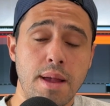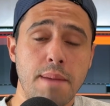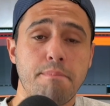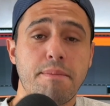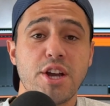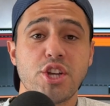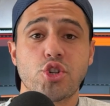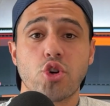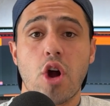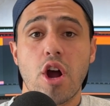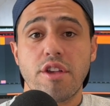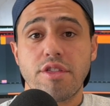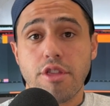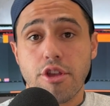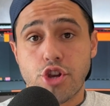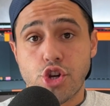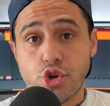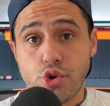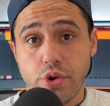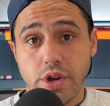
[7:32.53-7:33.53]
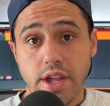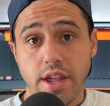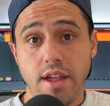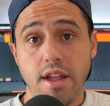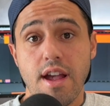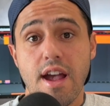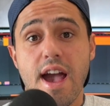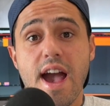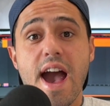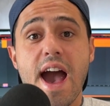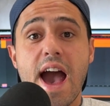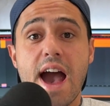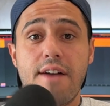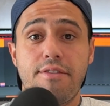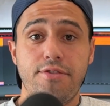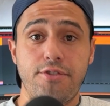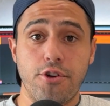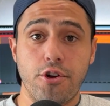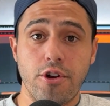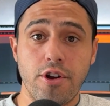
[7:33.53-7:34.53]
by drawing the tree
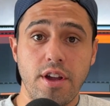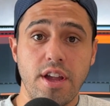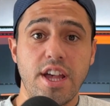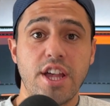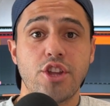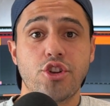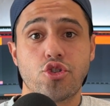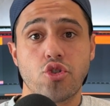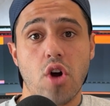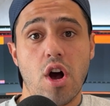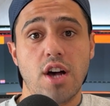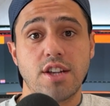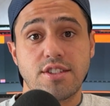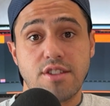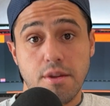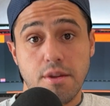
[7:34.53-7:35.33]
after it draws the